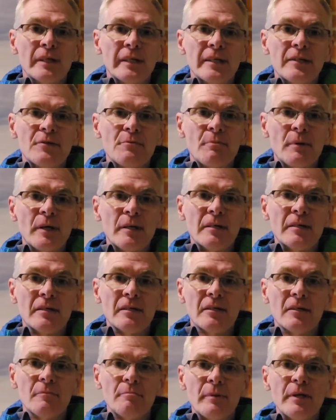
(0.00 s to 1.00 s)
It's been
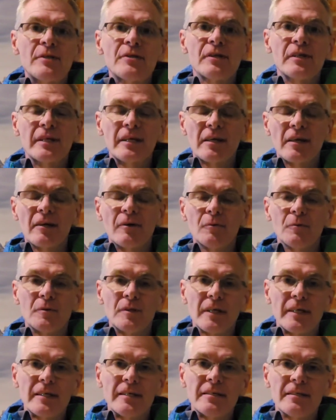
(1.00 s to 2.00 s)
a bitterly cold
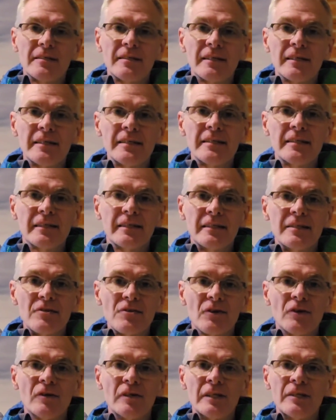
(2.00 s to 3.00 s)
day today, uh, it's
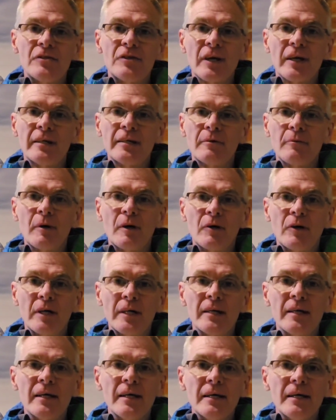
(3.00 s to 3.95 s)
early January,